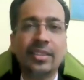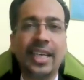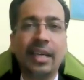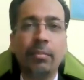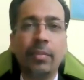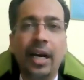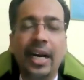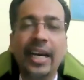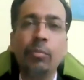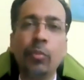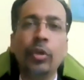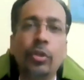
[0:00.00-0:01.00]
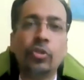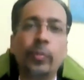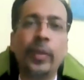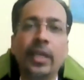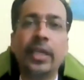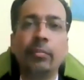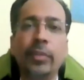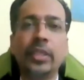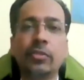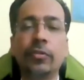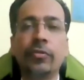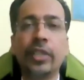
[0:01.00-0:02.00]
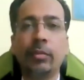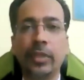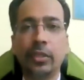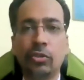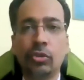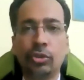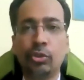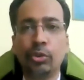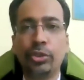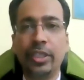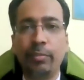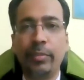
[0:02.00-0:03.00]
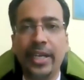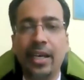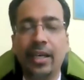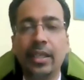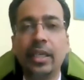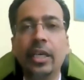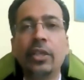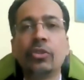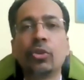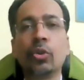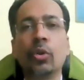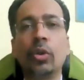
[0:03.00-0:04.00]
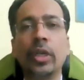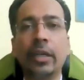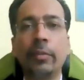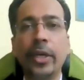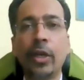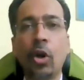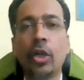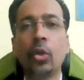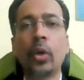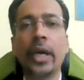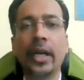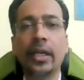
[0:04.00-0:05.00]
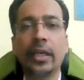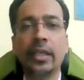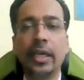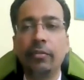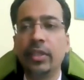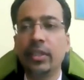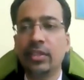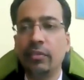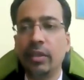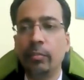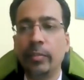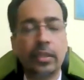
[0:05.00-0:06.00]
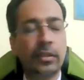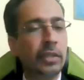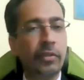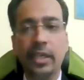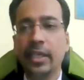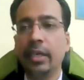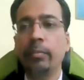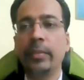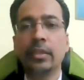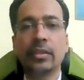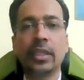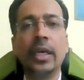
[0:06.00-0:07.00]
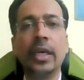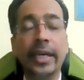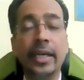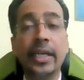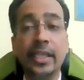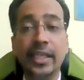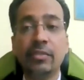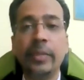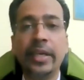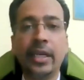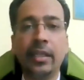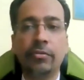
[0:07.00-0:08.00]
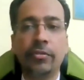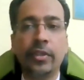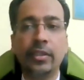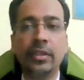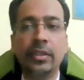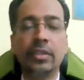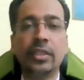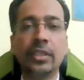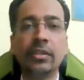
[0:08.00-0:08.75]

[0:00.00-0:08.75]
this time, I am going to spend 10 minutes, 15 minutes on social media. So let me not look at it every 7 minutes, every 10 minutes. It does make a difference in the